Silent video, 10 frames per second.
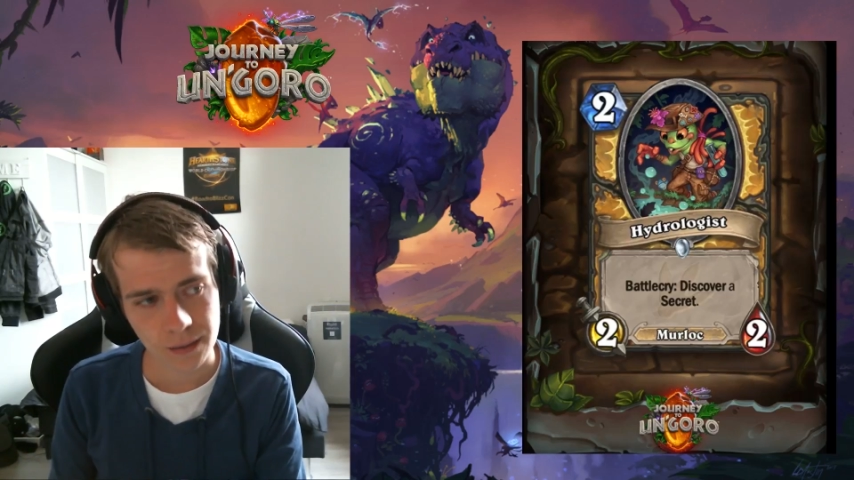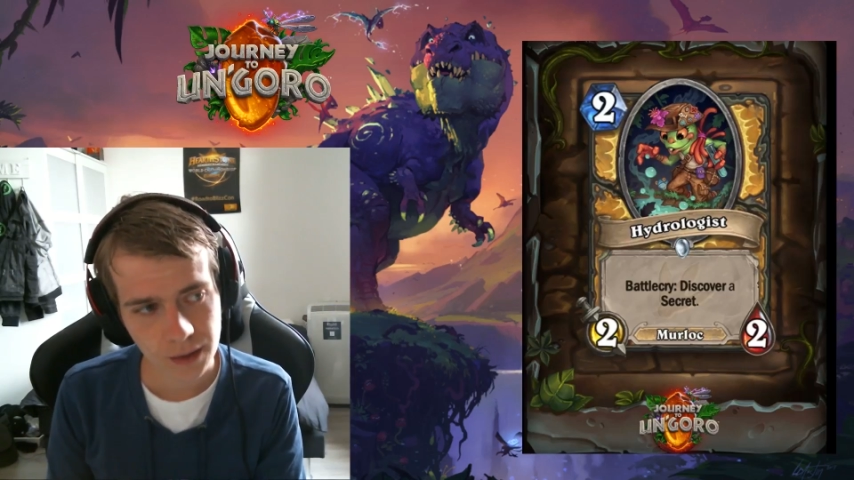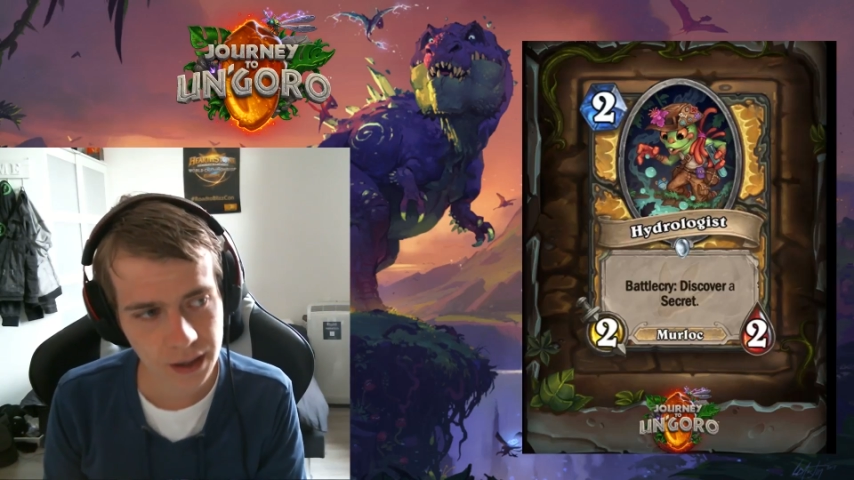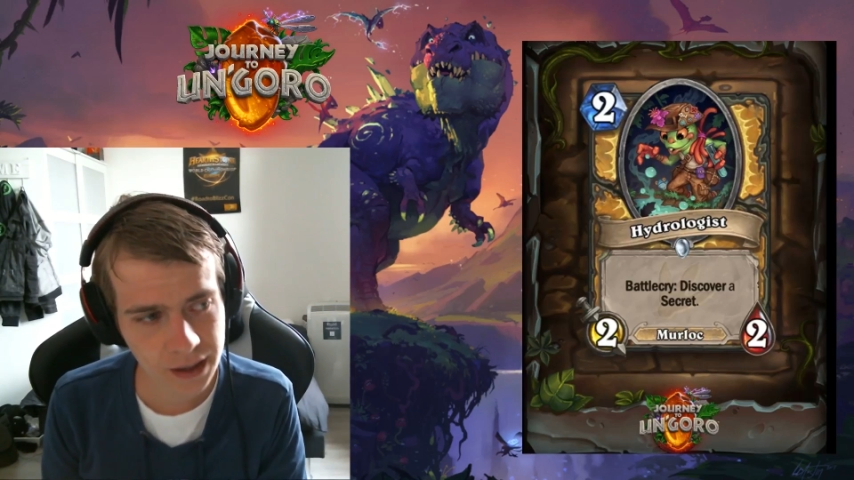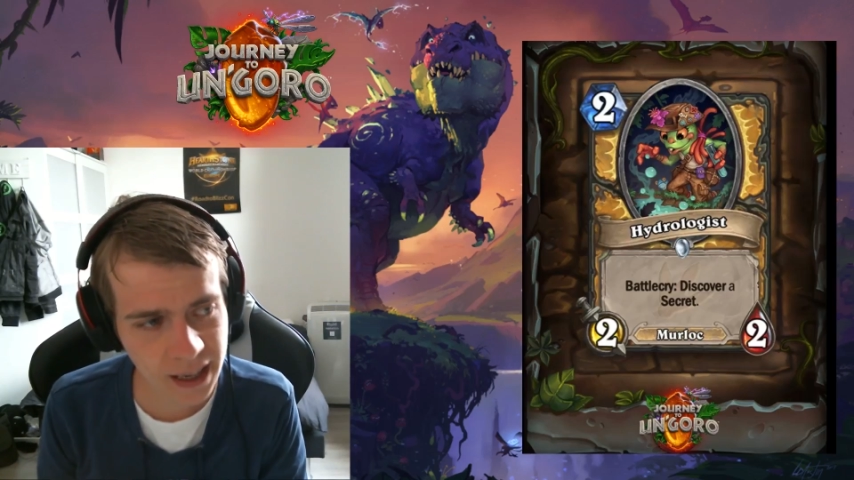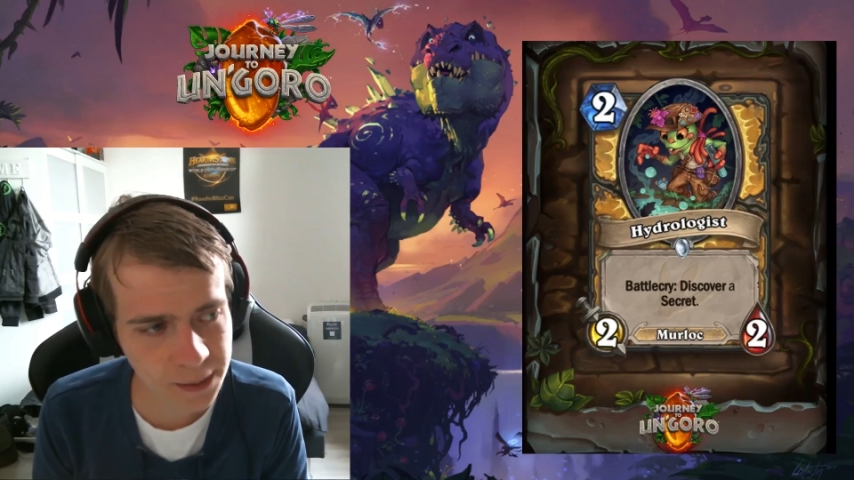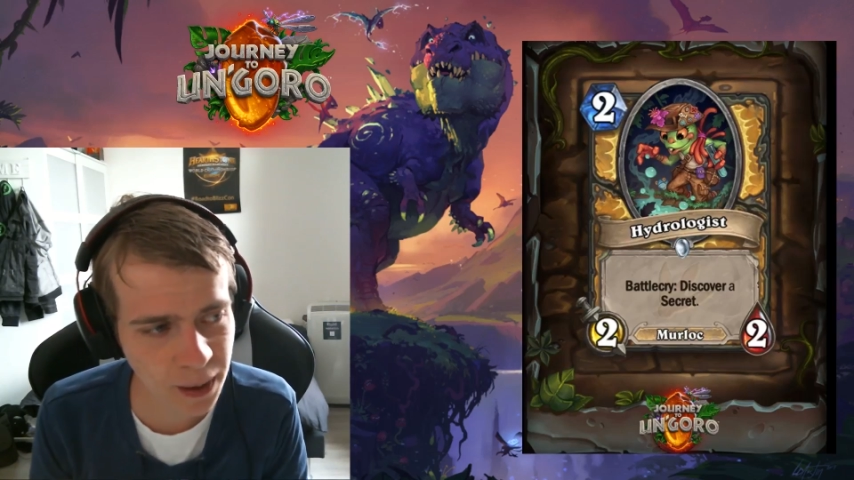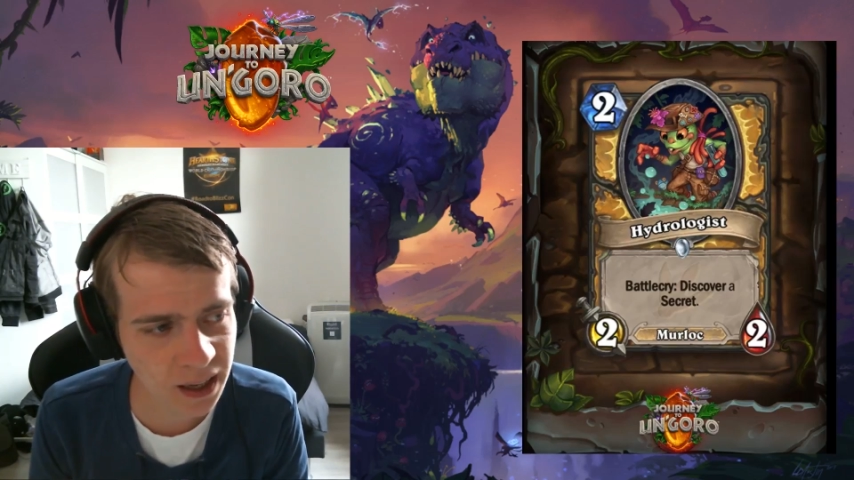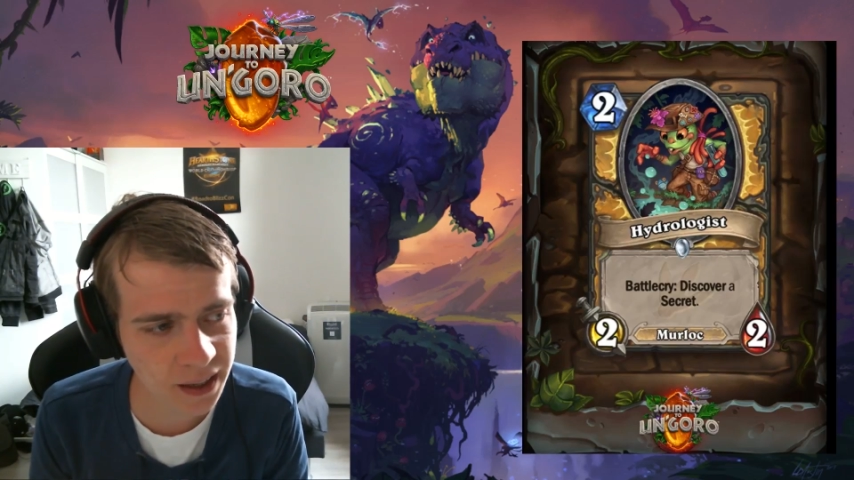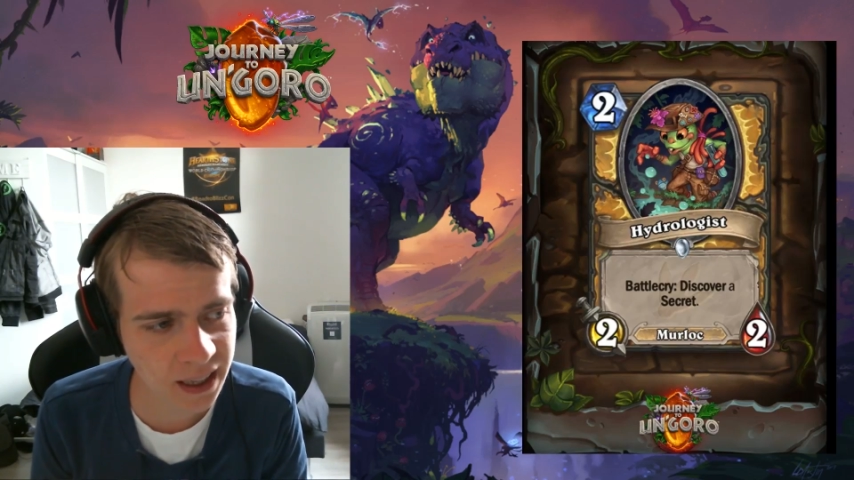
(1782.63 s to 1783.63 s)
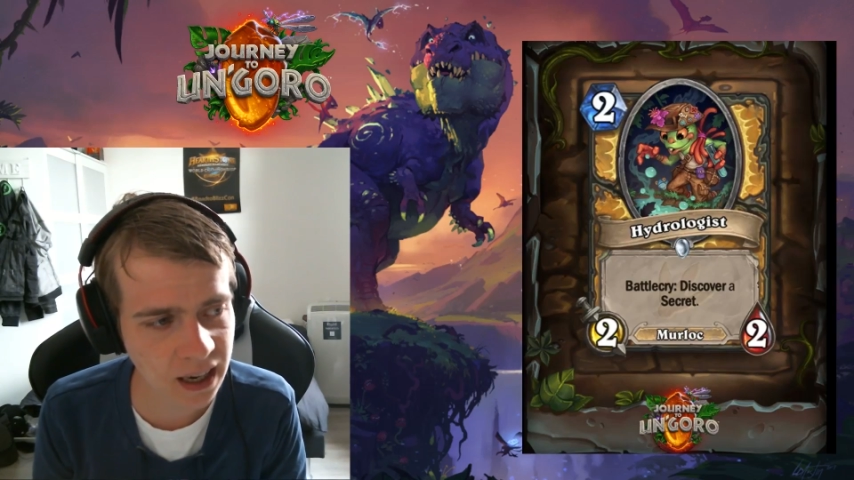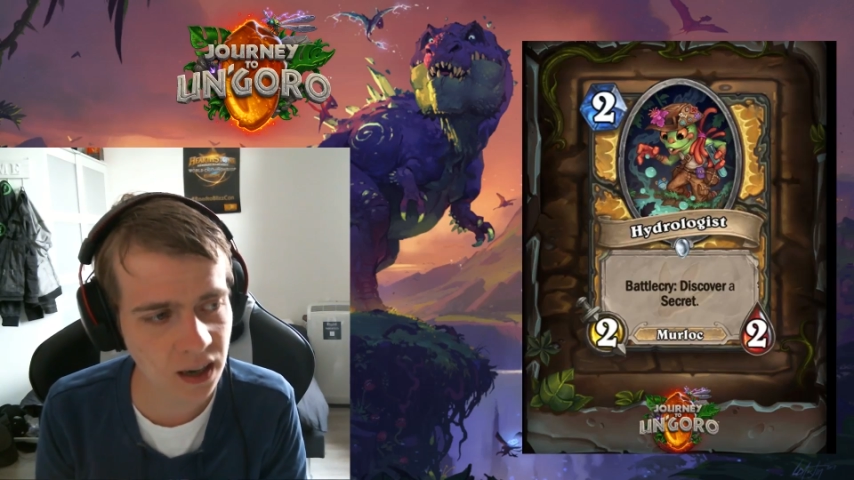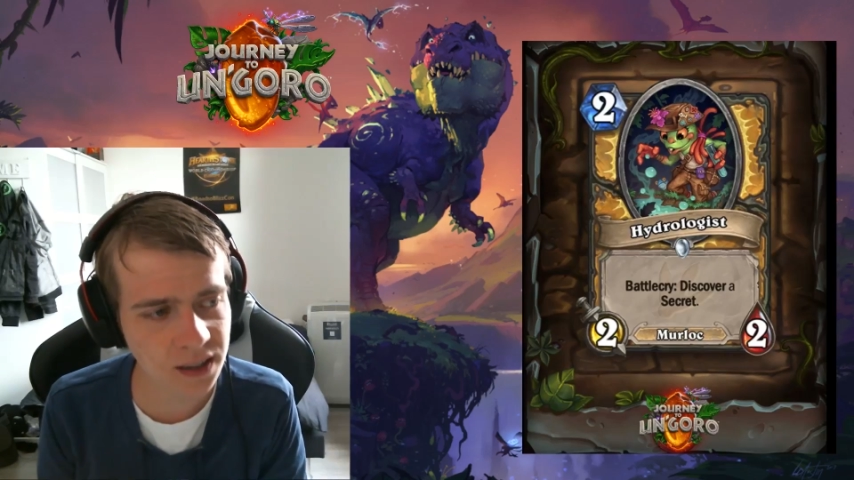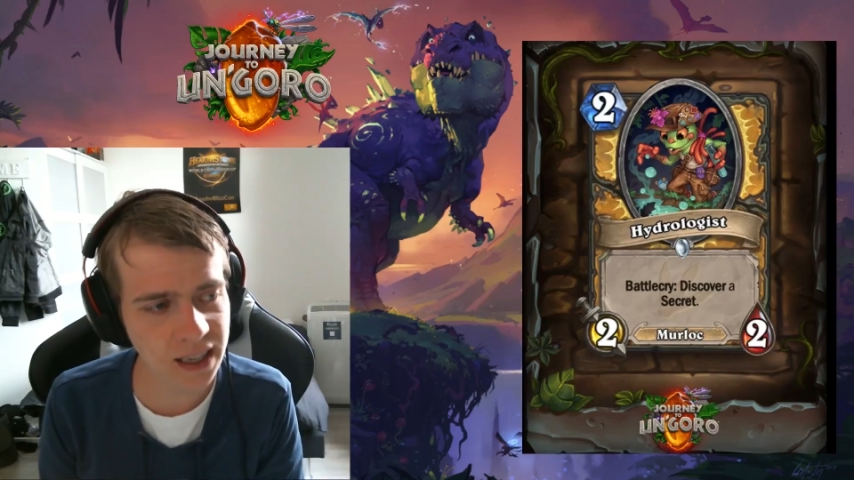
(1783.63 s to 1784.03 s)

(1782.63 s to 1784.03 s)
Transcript: Next Paladin card